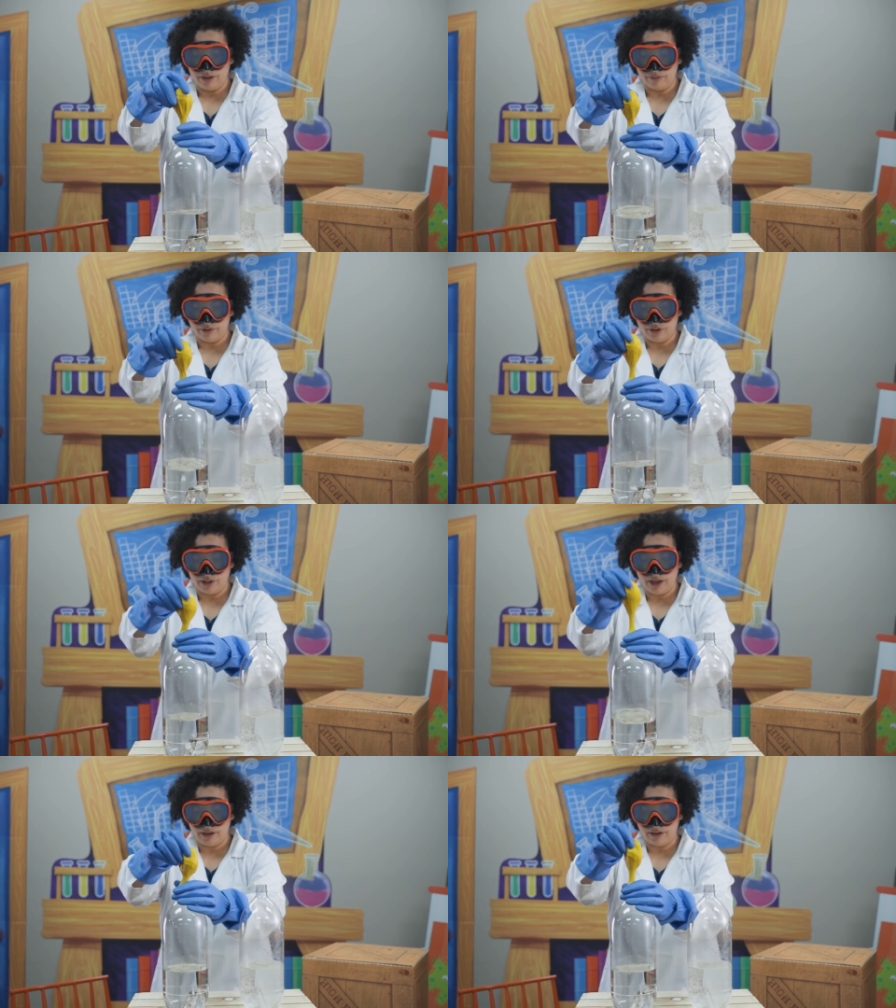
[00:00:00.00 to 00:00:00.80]
I'm gonna
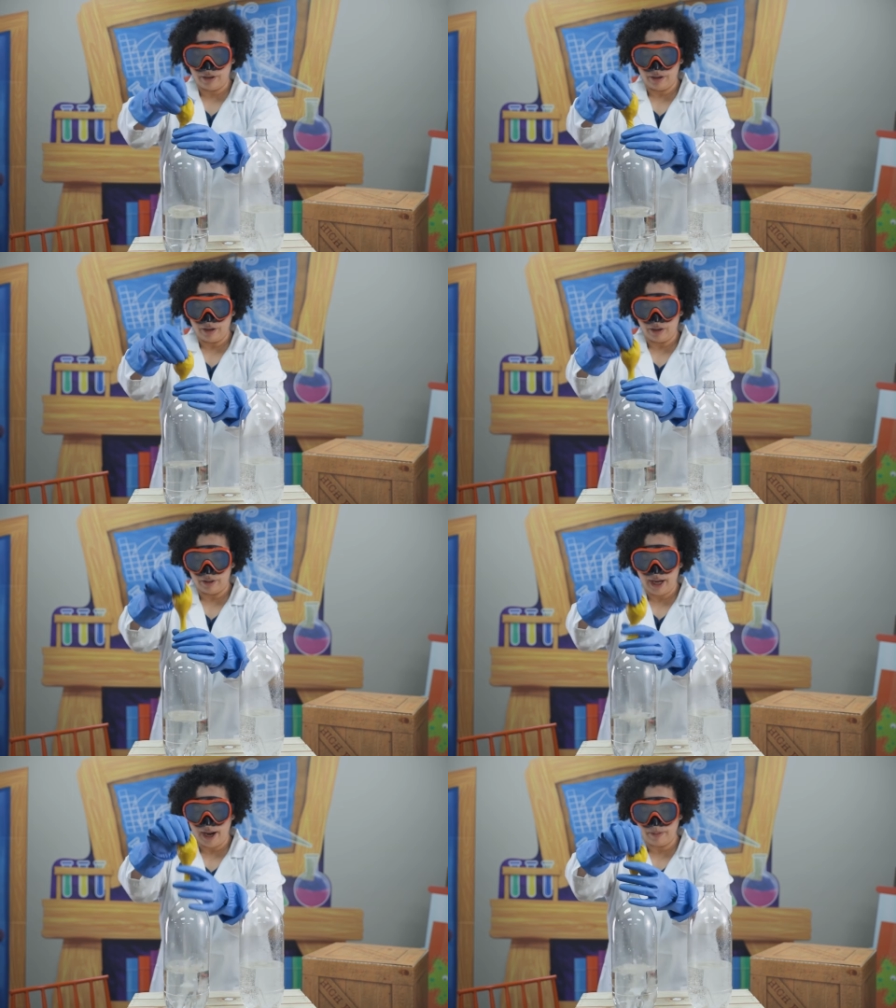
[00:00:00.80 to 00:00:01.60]
shake our
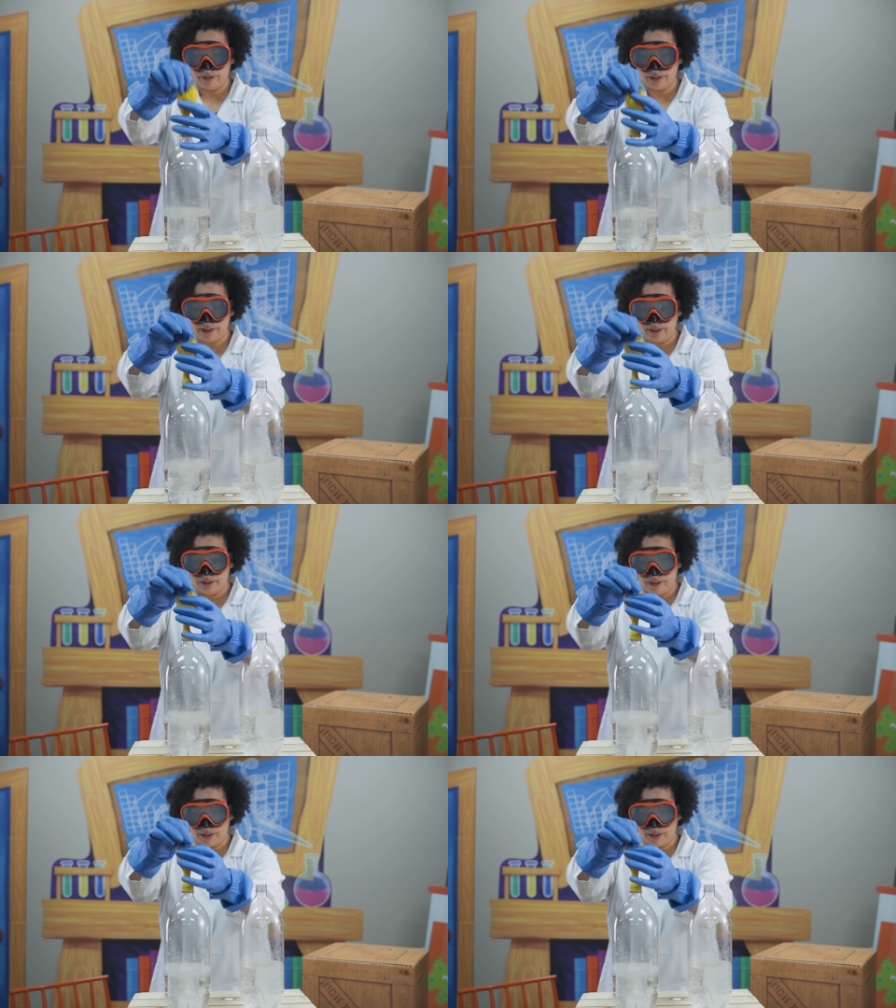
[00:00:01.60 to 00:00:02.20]
tablets